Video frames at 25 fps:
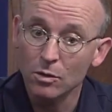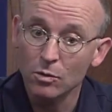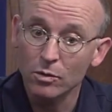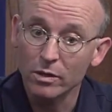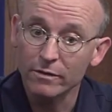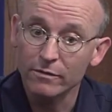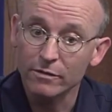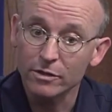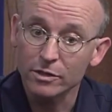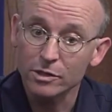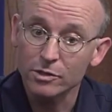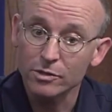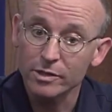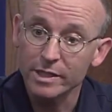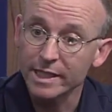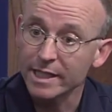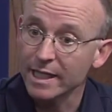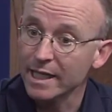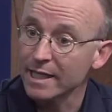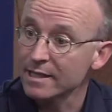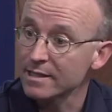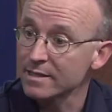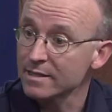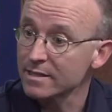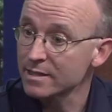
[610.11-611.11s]
We have a
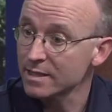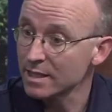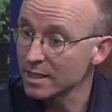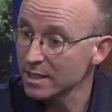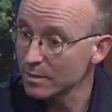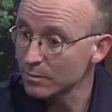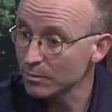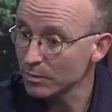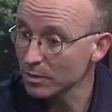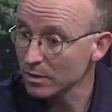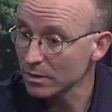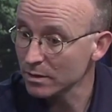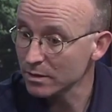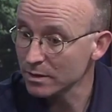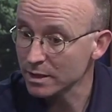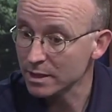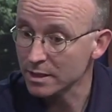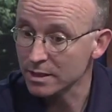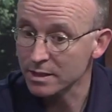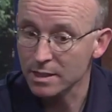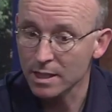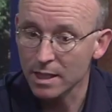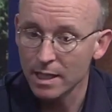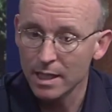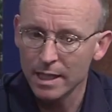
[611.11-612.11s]
3K steeple,
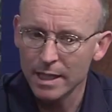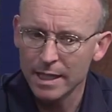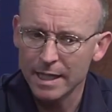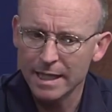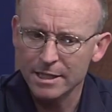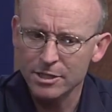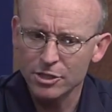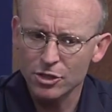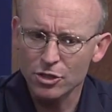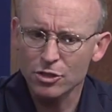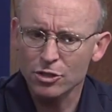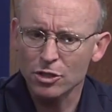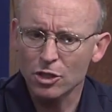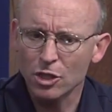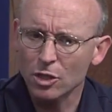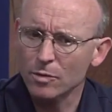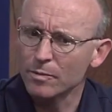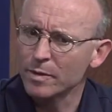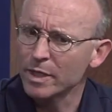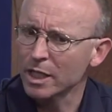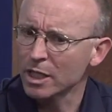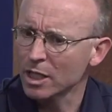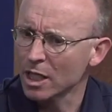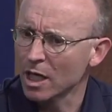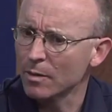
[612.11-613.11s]
and it's just going to
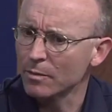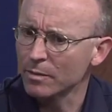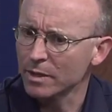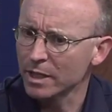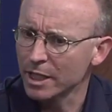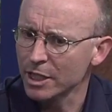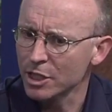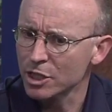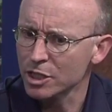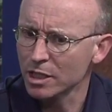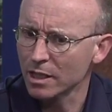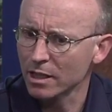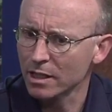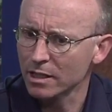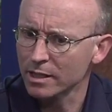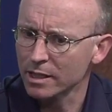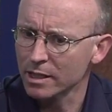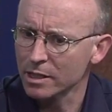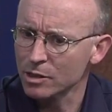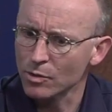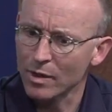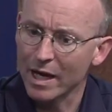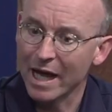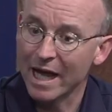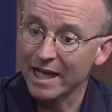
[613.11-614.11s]
be a combination of other
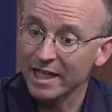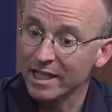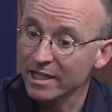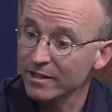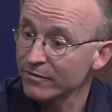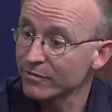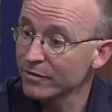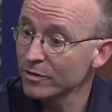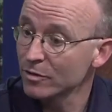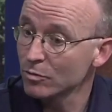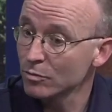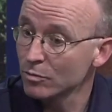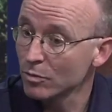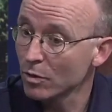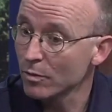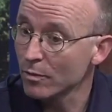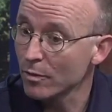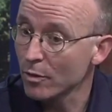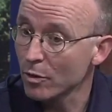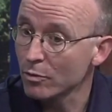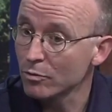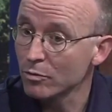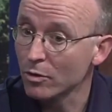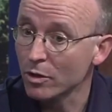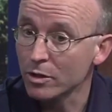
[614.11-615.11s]
things. We're adding a few
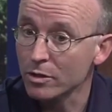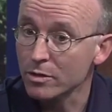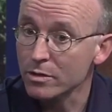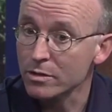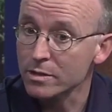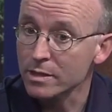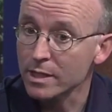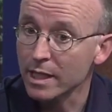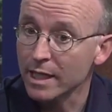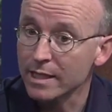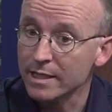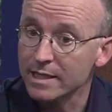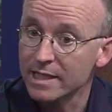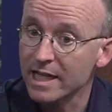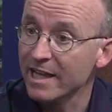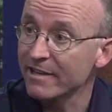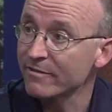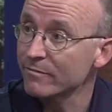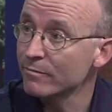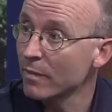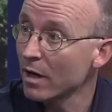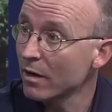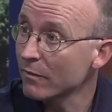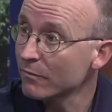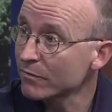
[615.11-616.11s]
more runners. Uh,
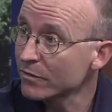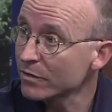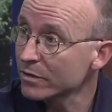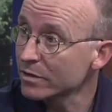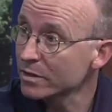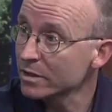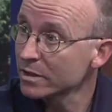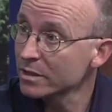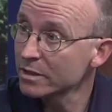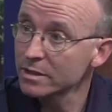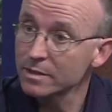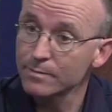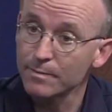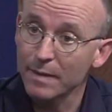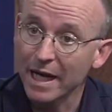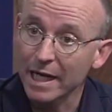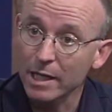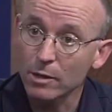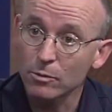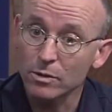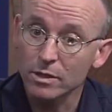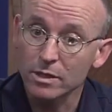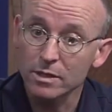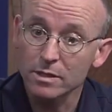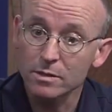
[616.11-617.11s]
Dave Mumford is
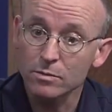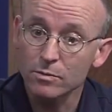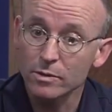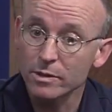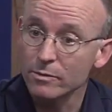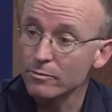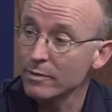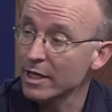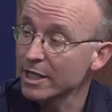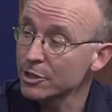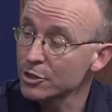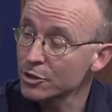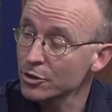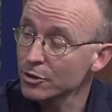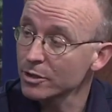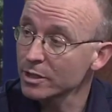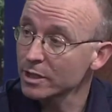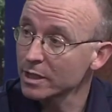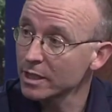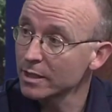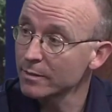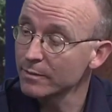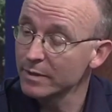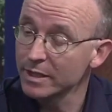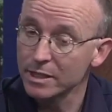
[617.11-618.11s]
back with us. We
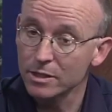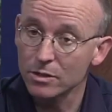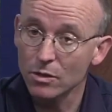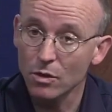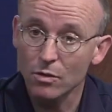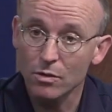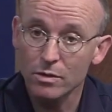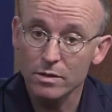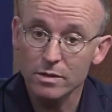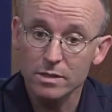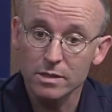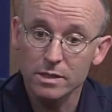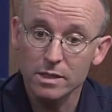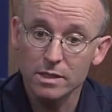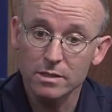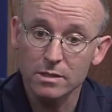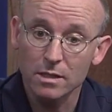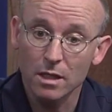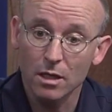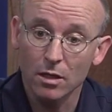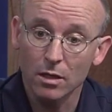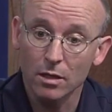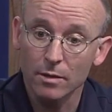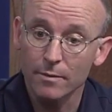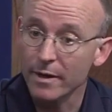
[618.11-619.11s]
redshirted him indoors. He's
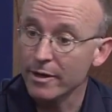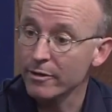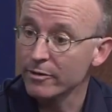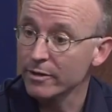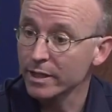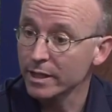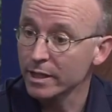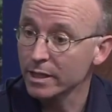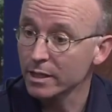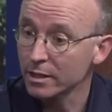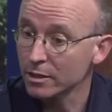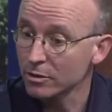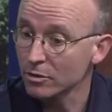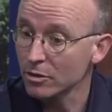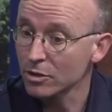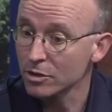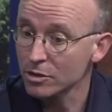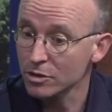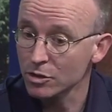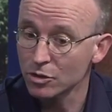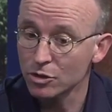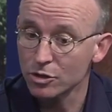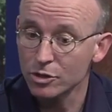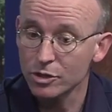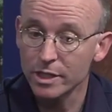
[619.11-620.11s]
all American in cross
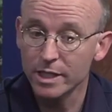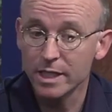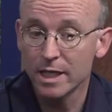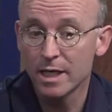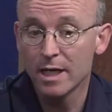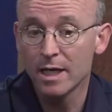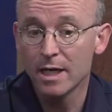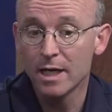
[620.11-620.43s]
country.